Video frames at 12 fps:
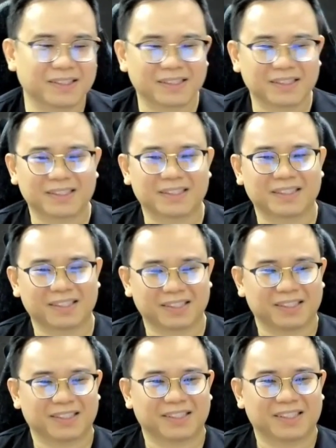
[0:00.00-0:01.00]

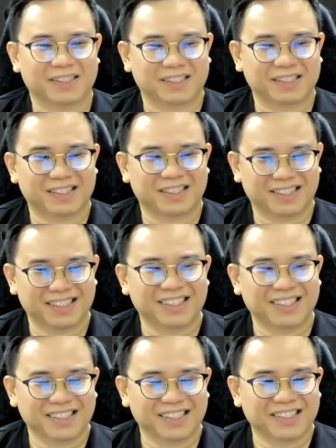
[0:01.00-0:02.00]

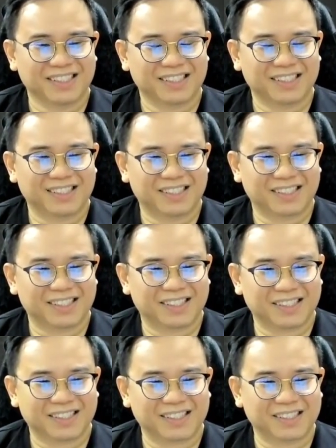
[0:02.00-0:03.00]

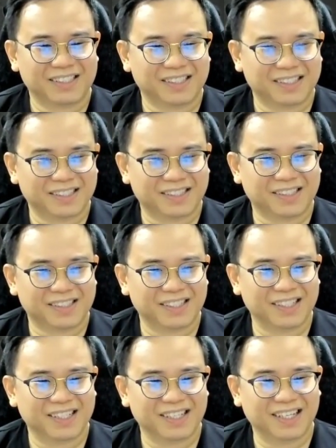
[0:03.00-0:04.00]

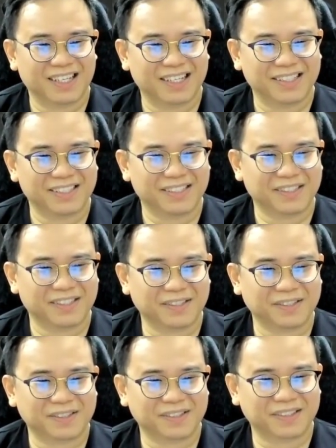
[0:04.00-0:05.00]

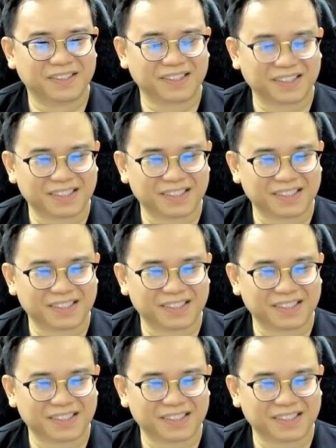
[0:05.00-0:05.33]
The person shown says nothing.